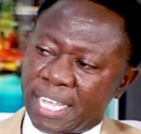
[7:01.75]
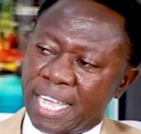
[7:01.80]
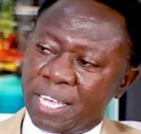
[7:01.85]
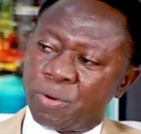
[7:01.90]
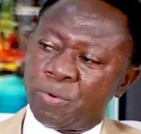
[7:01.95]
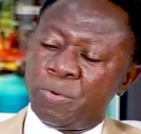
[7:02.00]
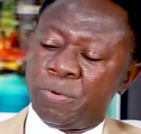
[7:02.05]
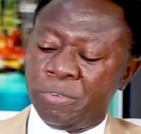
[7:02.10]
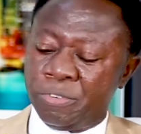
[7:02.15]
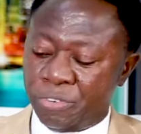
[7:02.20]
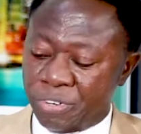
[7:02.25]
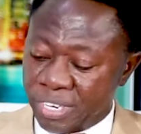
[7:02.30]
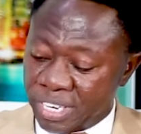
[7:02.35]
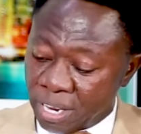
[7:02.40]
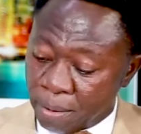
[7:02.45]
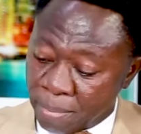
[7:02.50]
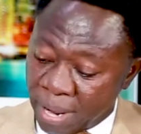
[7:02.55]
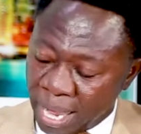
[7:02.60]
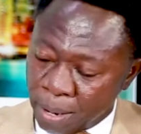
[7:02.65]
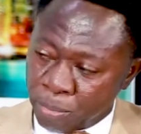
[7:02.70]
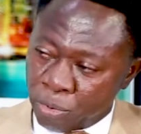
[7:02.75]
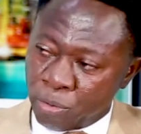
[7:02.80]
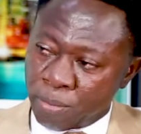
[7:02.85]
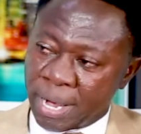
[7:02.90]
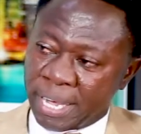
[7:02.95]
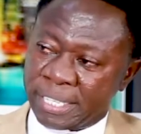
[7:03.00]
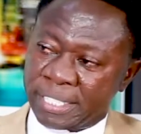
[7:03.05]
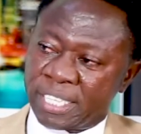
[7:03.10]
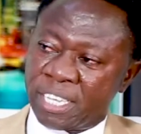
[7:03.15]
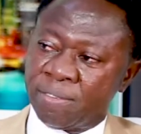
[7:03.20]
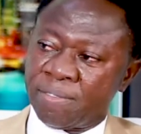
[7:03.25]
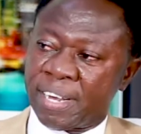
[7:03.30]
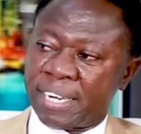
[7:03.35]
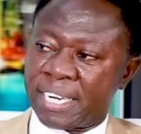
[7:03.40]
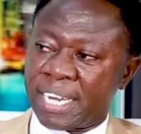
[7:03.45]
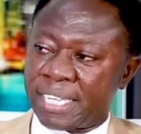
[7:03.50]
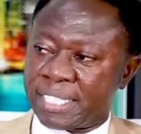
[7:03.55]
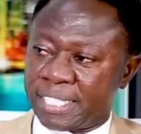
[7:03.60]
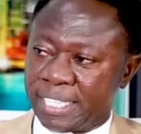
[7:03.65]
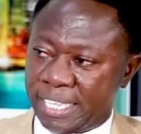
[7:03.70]
I could read the Bible myself at
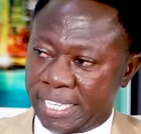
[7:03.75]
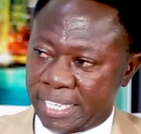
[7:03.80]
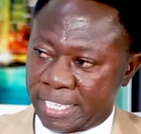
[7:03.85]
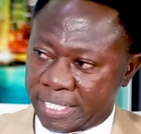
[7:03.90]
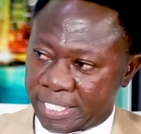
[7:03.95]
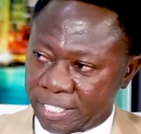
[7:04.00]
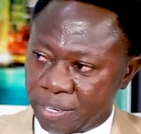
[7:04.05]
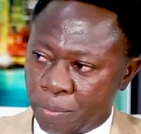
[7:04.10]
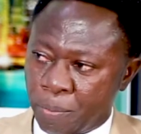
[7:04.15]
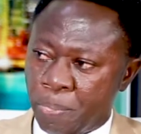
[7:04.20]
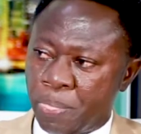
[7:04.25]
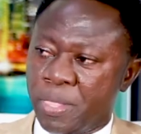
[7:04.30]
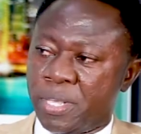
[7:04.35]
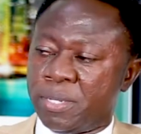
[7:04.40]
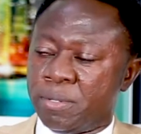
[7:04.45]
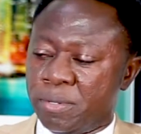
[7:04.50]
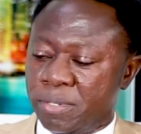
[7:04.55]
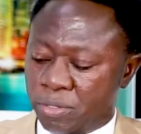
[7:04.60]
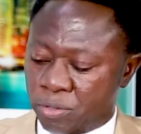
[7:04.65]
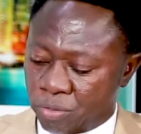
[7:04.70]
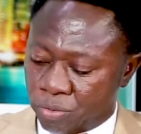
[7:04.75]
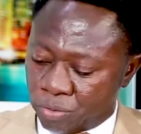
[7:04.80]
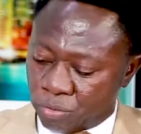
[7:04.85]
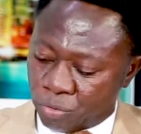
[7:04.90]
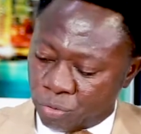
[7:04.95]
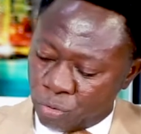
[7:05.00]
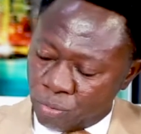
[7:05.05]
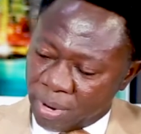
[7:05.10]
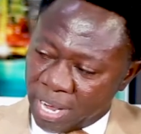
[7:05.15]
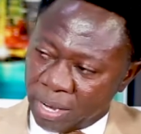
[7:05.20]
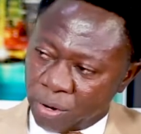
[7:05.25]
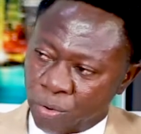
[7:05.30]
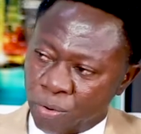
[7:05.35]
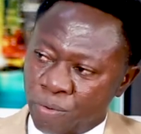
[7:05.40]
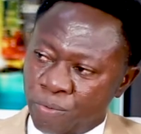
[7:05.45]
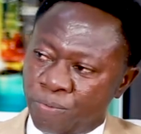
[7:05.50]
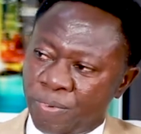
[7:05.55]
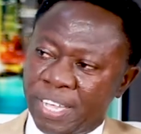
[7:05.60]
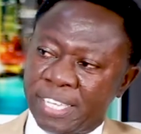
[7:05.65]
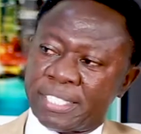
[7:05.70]
that age, do my own
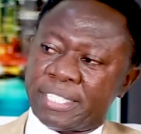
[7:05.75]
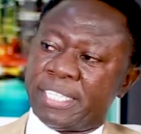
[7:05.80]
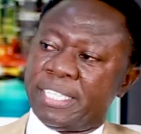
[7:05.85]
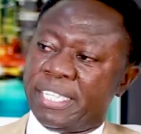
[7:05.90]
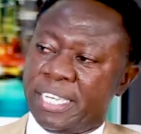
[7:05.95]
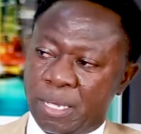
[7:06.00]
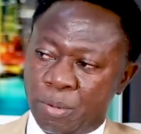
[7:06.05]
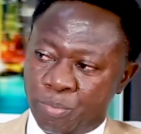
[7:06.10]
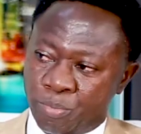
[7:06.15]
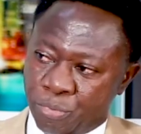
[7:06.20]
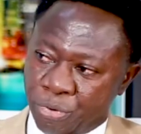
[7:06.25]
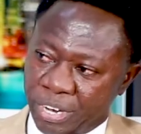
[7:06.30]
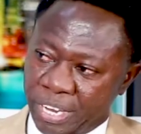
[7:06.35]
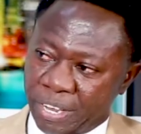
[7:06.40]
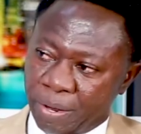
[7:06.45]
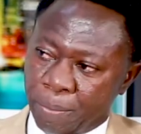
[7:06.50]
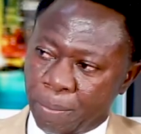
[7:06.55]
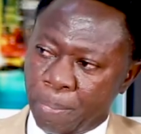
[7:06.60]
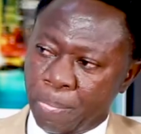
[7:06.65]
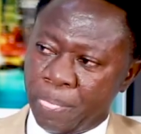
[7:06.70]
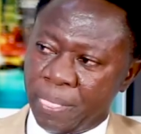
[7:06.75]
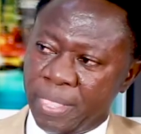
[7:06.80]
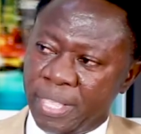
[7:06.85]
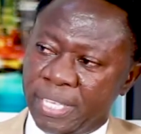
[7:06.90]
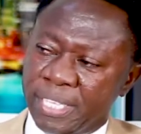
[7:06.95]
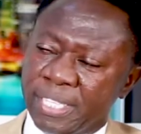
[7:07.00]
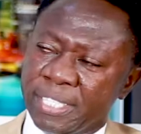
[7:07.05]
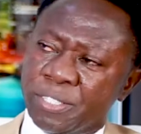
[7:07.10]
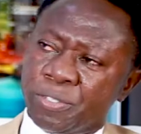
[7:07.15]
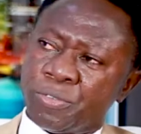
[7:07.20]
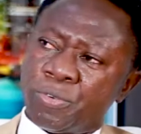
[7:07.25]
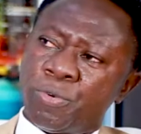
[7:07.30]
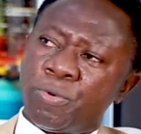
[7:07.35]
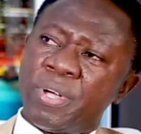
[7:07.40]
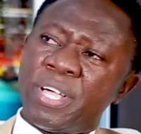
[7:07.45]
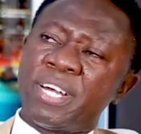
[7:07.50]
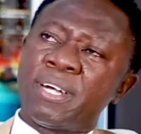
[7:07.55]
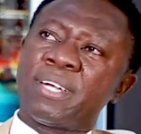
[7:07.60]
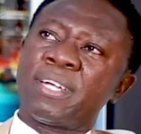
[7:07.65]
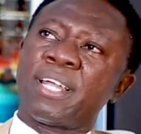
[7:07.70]
fasting and pray. So
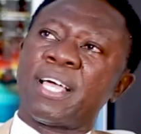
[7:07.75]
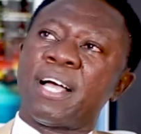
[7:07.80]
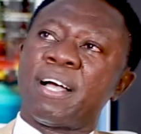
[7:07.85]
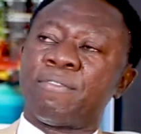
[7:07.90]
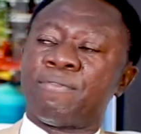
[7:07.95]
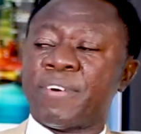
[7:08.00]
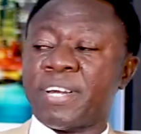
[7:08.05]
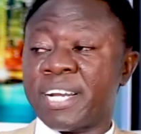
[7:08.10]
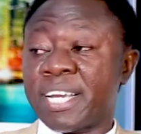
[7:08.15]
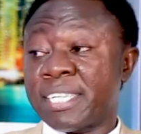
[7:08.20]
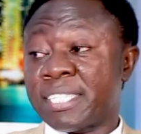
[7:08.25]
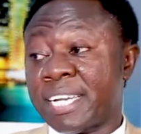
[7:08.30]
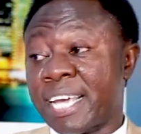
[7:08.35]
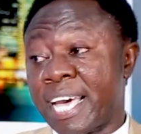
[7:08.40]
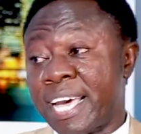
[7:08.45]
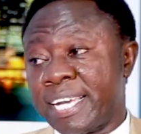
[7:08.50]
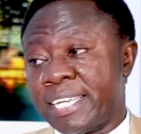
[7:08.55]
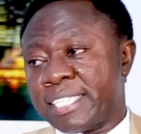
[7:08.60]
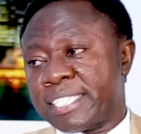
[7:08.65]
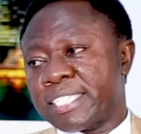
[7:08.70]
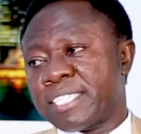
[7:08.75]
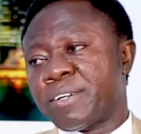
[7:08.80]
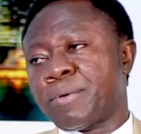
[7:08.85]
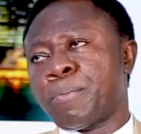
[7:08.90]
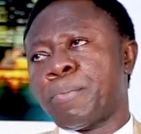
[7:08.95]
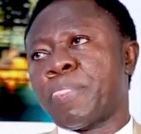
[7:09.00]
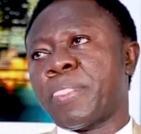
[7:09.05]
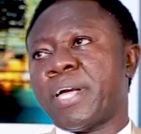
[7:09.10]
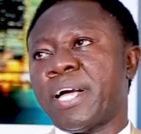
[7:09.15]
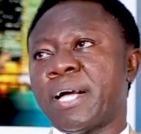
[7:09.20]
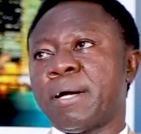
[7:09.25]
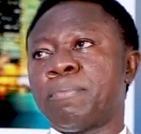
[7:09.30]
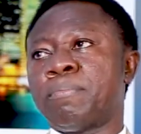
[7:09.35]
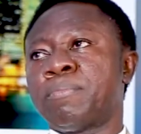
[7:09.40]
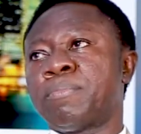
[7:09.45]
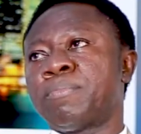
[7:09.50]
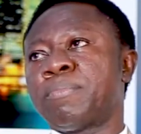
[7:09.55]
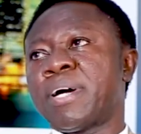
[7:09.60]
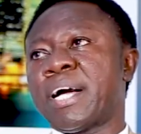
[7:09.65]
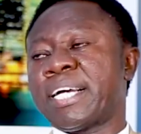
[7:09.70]
when our father died um,
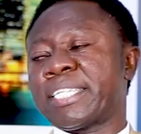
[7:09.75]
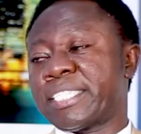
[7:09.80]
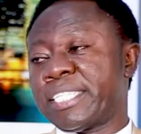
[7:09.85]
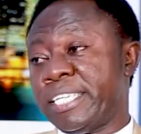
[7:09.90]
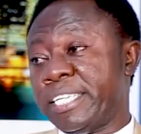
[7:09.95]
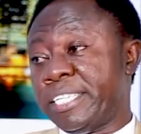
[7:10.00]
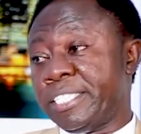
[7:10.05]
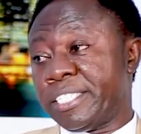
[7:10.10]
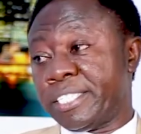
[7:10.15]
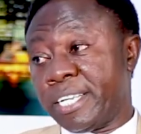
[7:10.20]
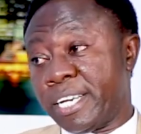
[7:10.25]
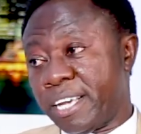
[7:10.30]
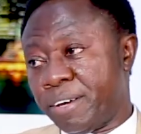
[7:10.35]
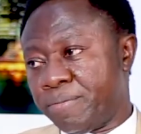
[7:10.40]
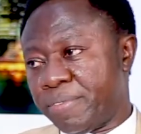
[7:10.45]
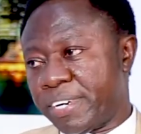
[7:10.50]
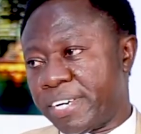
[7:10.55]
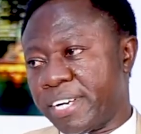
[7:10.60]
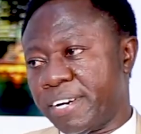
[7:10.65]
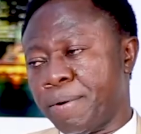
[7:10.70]
at age 11,